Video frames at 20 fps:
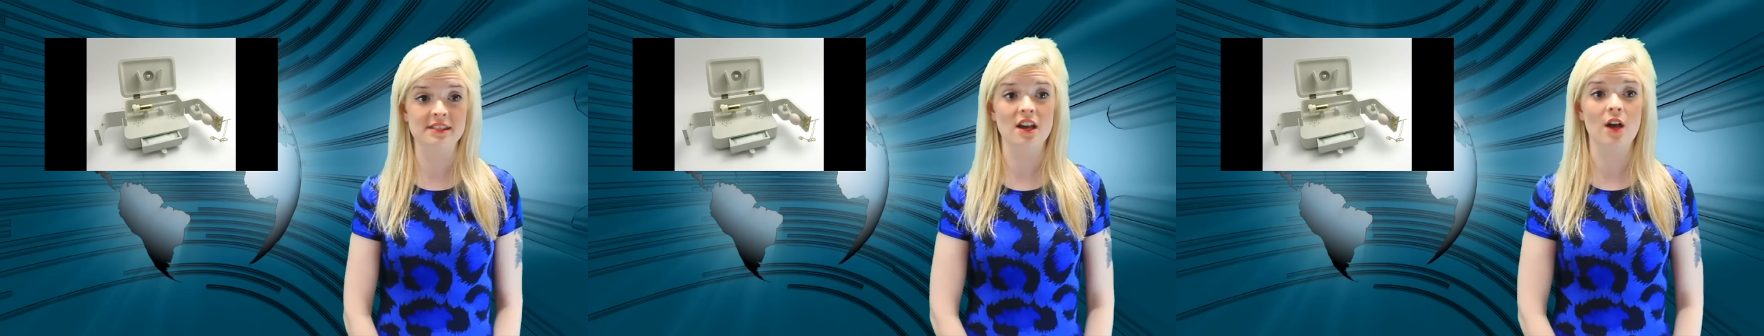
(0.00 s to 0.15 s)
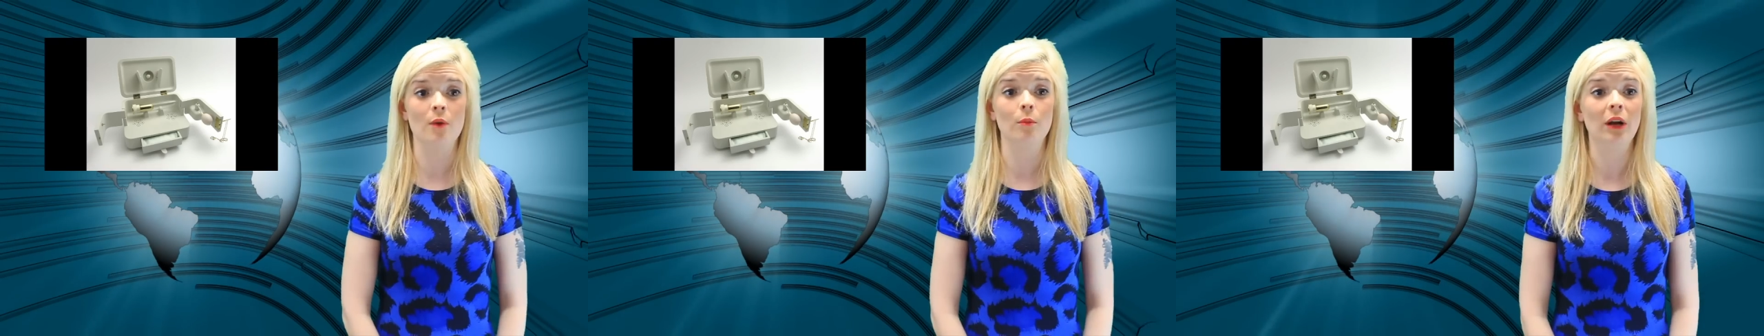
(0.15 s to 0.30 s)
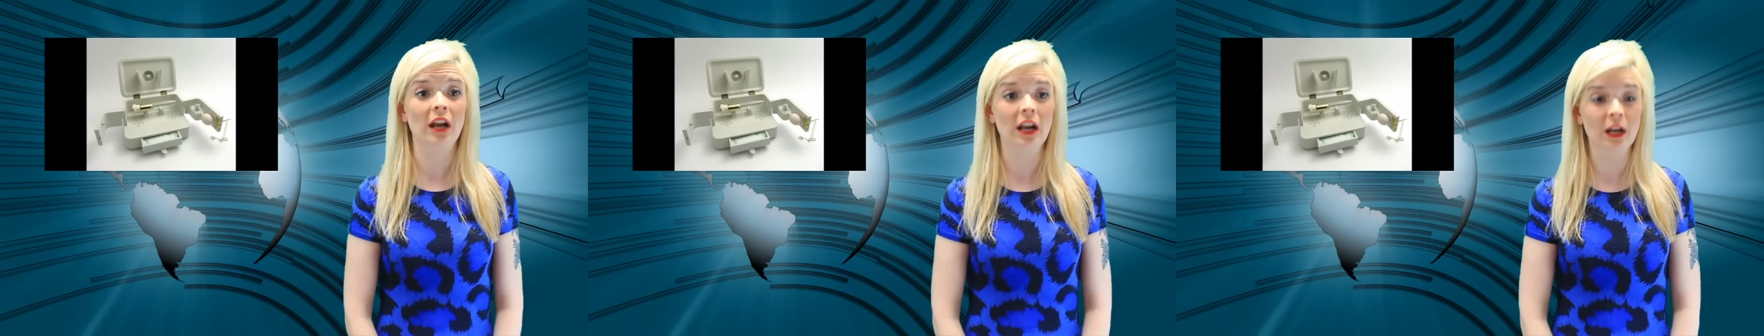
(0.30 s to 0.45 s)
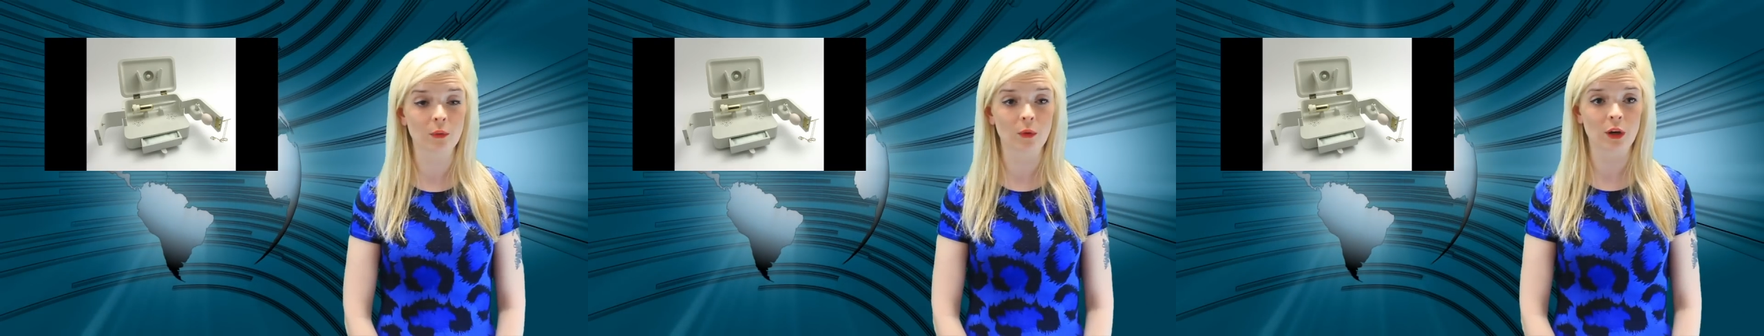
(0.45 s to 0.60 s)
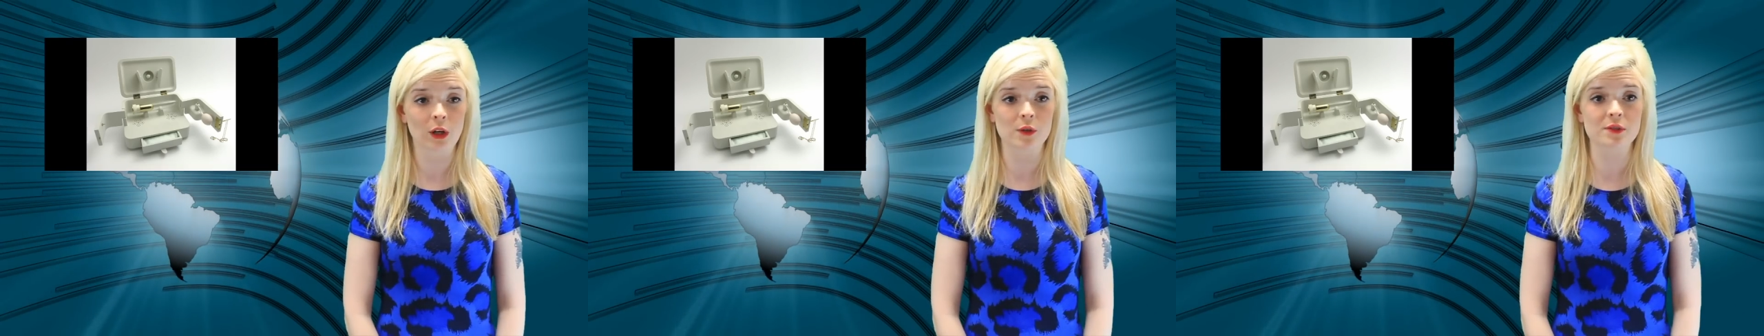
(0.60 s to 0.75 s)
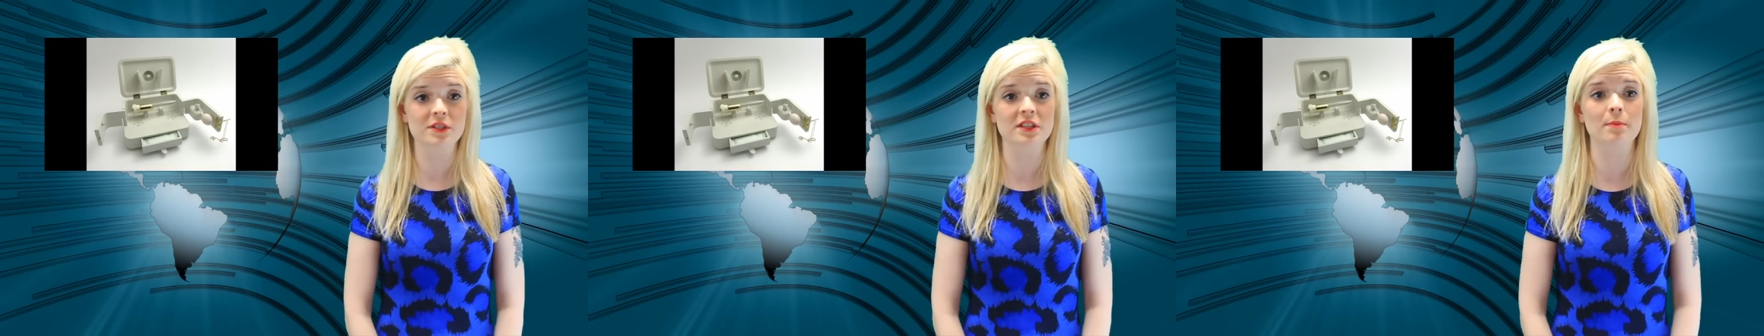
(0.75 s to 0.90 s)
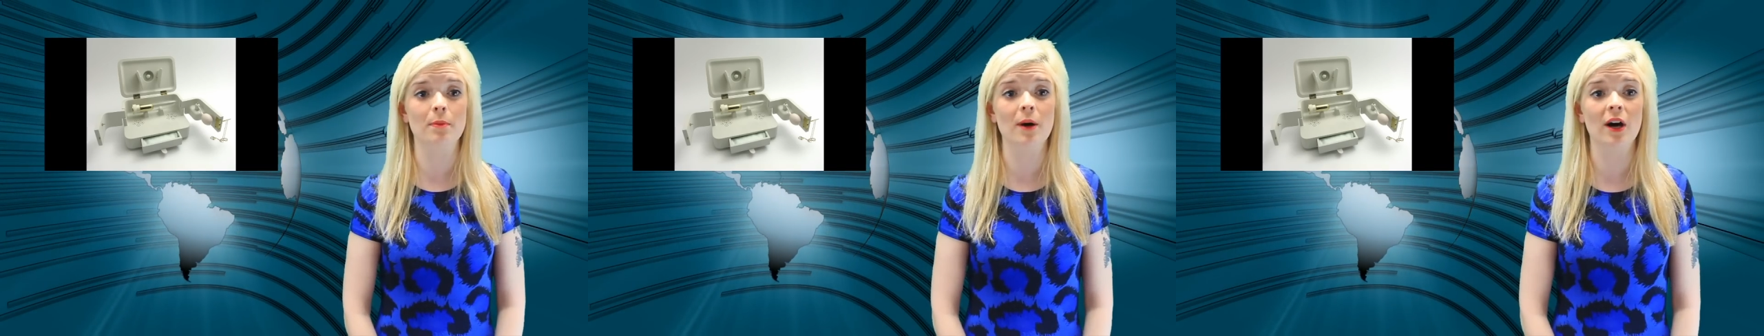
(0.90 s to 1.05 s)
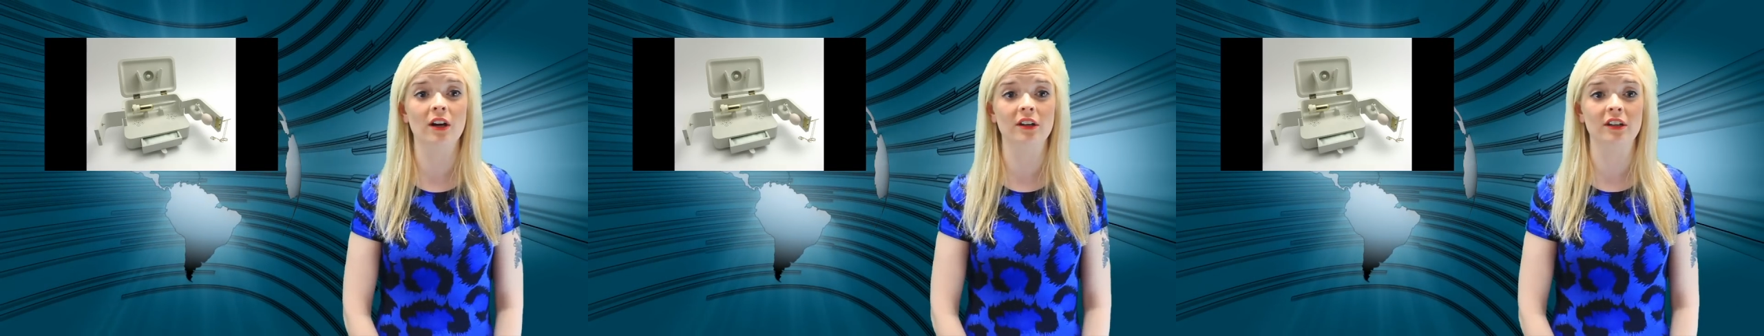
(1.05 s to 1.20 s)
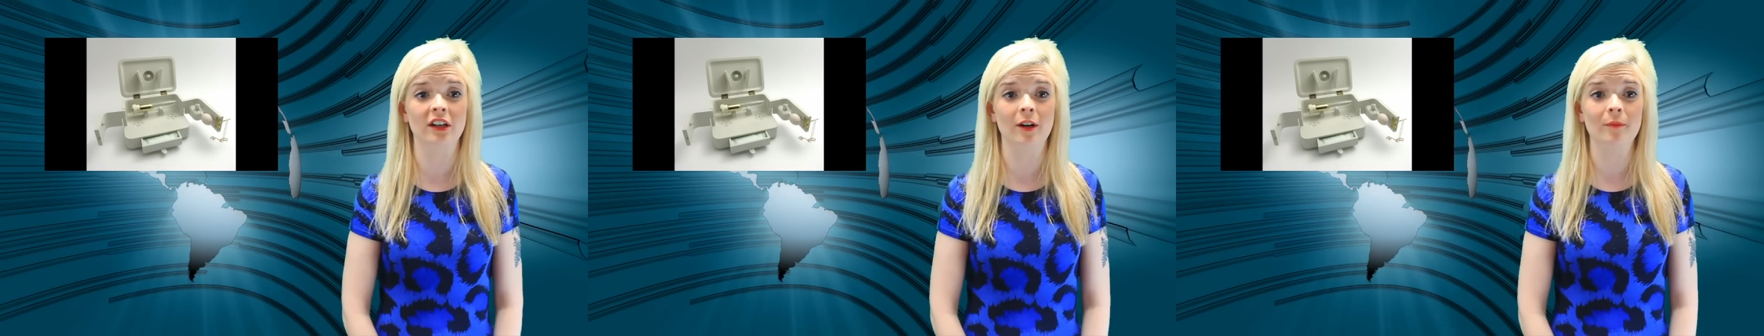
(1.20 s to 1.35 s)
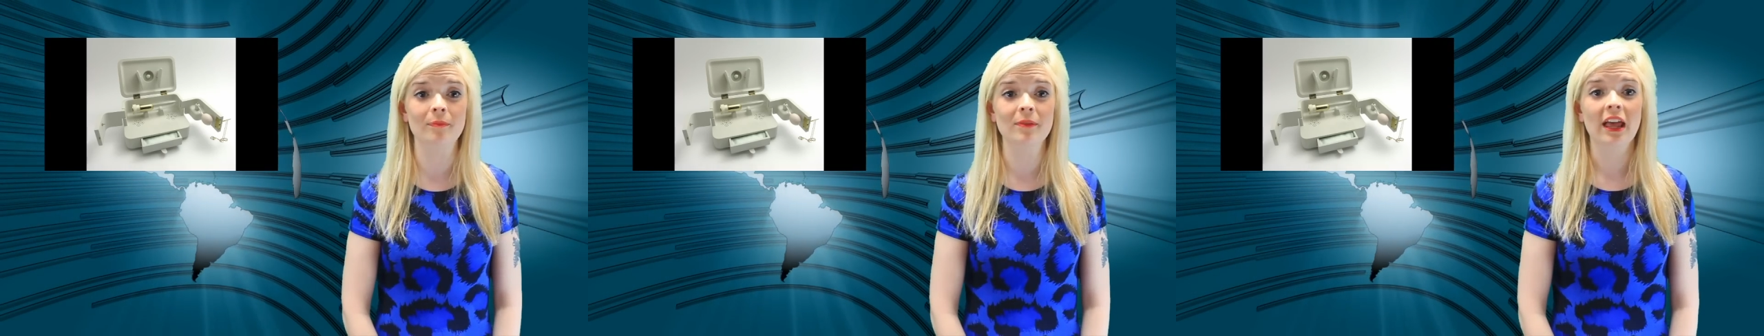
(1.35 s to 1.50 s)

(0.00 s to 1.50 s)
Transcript: time when anyone loses a partner,